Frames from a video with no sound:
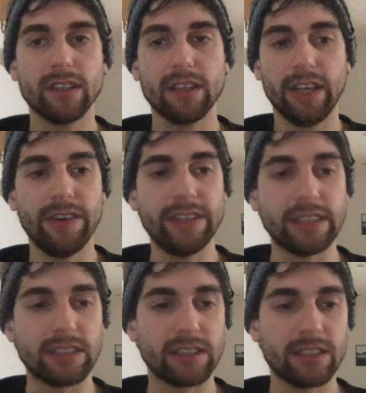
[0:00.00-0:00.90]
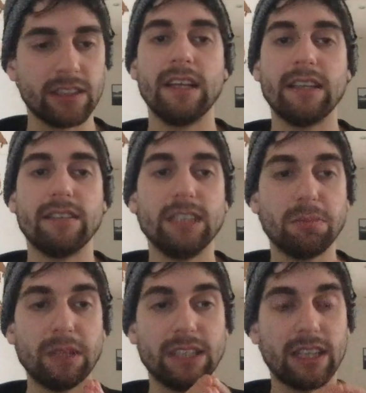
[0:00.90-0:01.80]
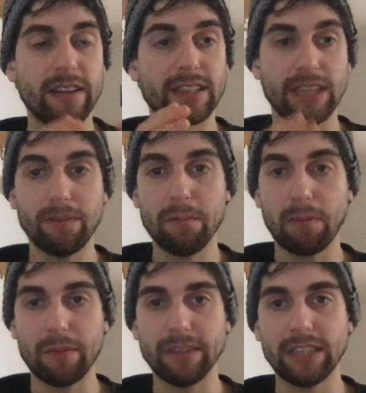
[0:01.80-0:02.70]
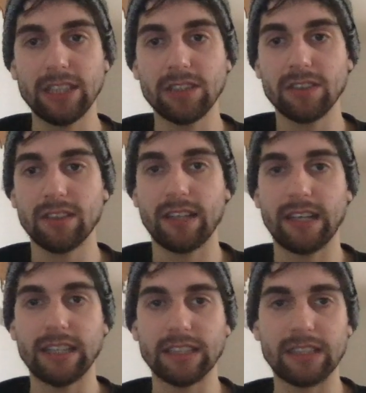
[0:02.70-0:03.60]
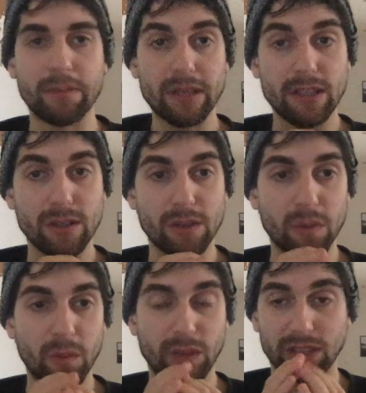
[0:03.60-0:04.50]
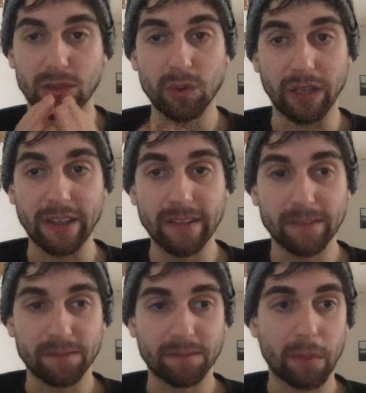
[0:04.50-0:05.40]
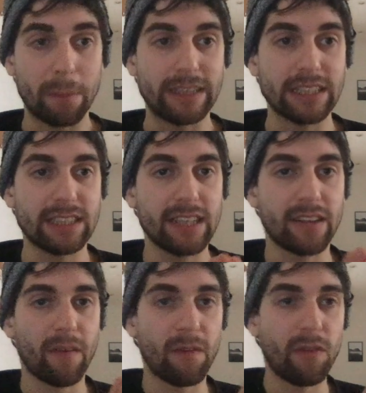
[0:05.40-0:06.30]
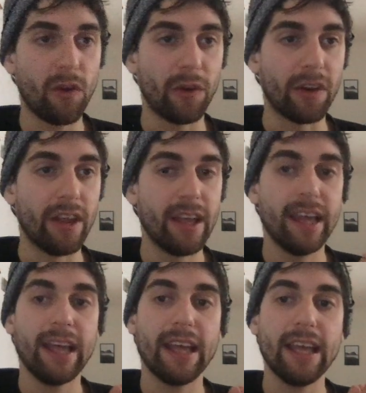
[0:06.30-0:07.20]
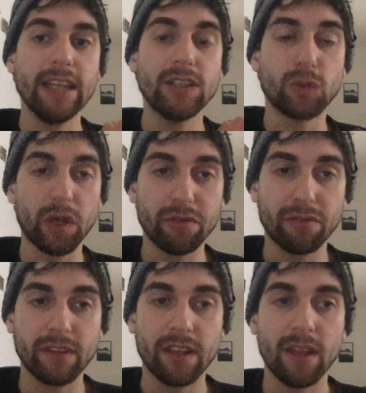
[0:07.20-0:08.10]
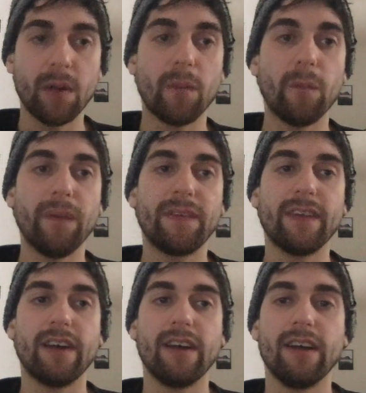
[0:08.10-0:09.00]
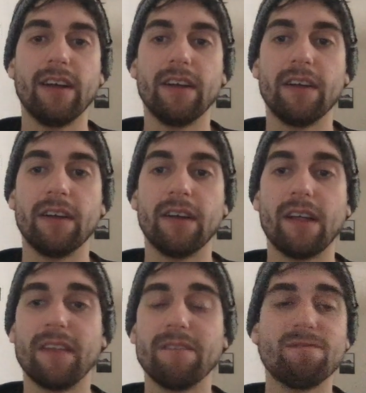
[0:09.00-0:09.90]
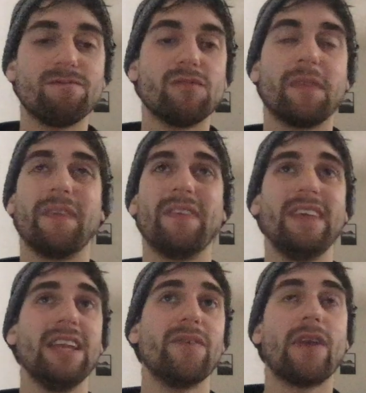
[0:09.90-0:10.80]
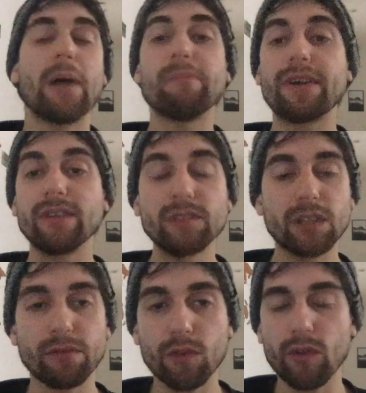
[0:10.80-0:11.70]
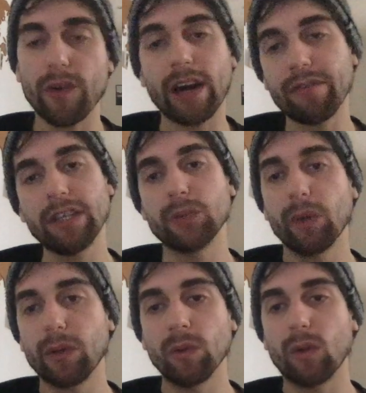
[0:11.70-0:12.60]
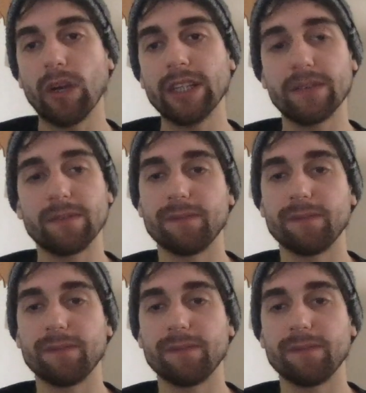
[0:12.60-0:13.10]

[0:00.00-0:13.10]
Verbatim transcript: Here it is. This is basically the same implementation as the video was doing, but instead done in Swift with a thin wrapper on top of Core Graphics, we could call it,